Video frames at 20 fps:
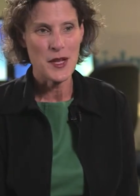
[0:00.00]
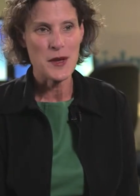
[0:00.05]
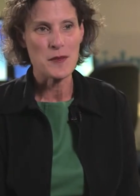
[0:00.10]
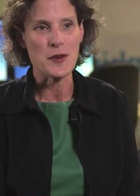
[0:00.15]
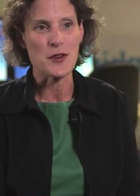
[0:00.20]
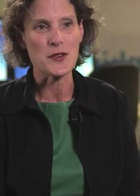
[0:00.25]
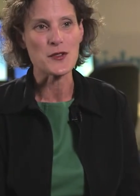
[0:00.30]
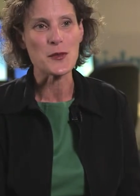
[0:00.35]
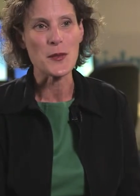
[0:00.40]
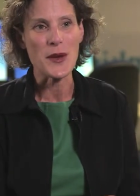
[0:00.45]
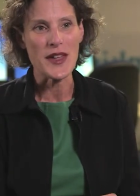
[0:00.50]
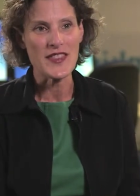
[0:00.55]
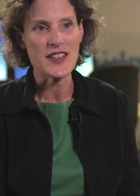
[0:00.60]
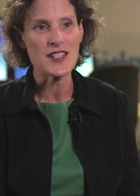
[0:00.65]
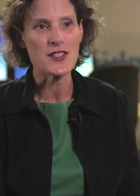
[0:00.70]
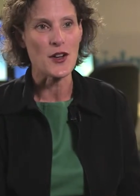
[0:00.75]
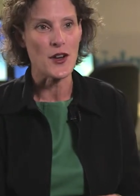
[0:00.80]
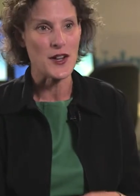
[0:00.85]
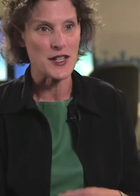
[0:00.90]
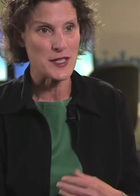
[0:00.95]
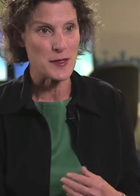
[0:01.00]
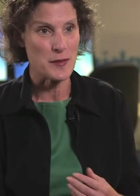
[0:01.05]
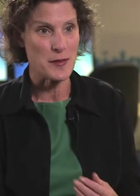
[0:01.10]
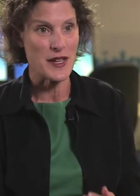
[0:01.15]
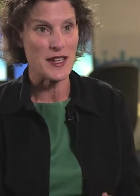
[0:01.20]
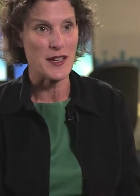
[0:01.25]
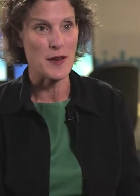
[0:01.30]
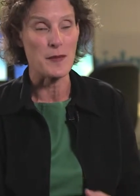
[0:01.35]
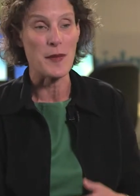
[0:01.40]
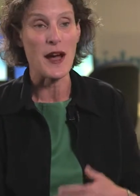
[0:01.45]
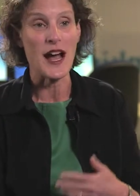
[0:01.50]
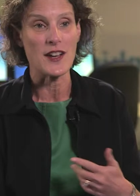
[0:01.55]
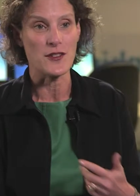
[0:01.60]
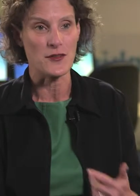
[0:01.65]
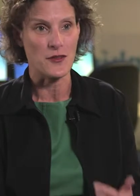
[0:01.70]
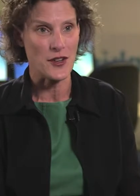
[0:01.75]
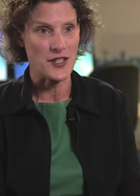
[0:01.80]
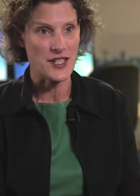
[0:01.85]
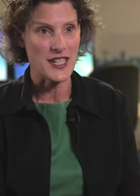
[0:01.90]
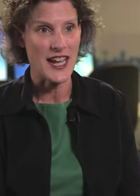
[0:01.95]
Because when there's going to be a
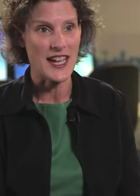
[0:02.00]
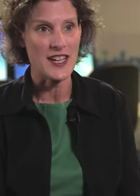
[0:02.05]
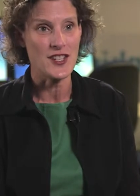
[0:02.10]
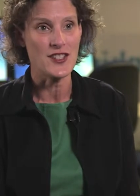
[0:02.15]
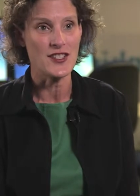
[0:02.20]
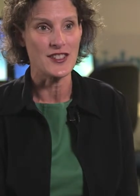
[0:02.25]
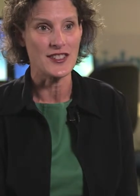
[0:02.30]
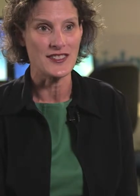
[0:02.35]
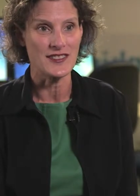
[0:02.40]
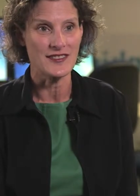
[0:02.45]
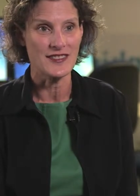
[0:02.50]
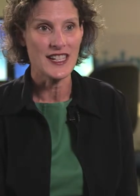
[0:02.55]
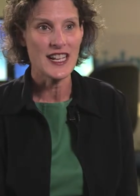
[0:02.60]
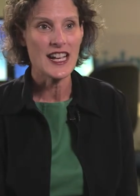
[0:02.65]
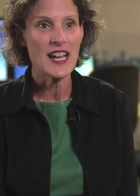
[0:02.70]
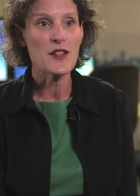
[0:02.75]
partner rotation,